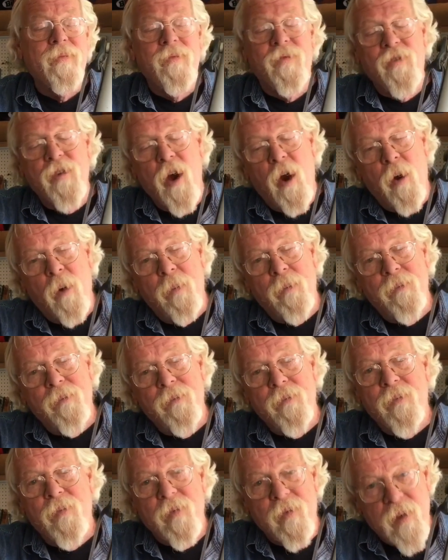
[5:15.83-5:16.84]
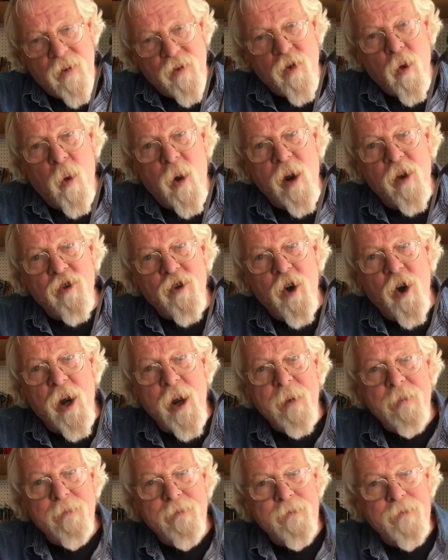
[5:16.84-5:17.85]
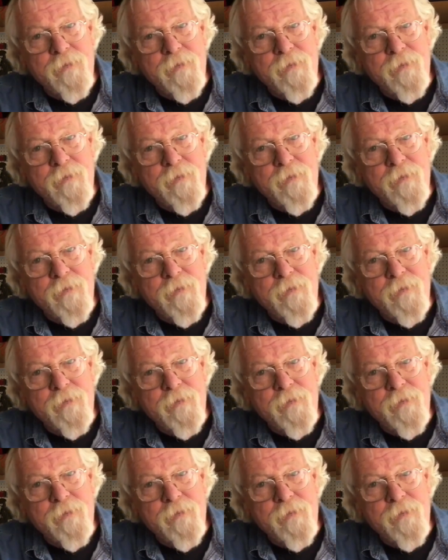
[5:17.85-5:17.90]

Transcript: So let's go on a journey.